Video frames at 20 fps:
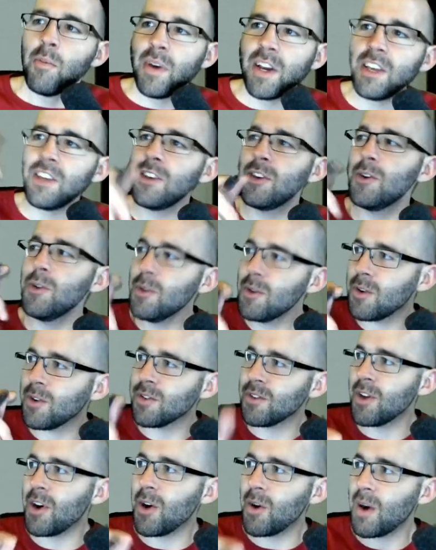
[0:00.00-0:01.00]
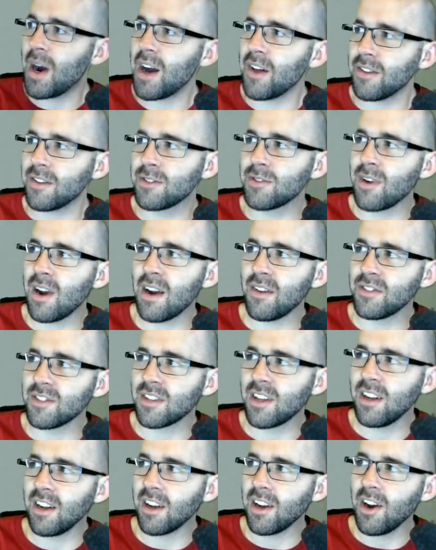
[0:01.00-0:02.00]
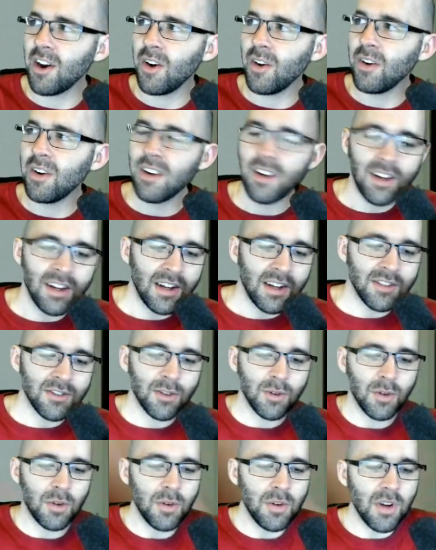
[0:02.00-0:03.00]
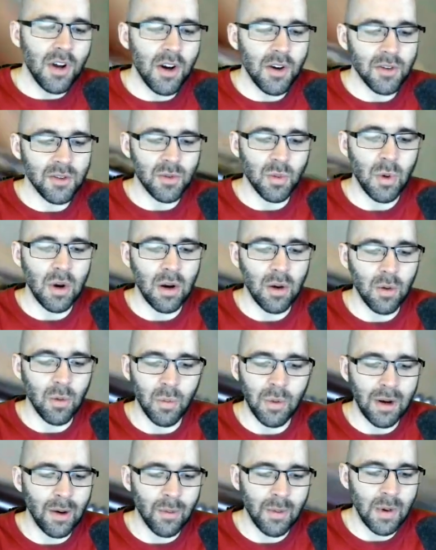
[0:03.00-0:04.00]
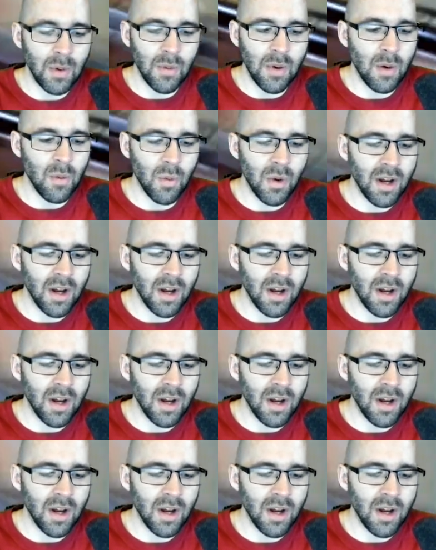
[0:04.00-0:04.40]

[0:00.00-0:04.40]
But you don't know how this graph is going to go. So who knows where we want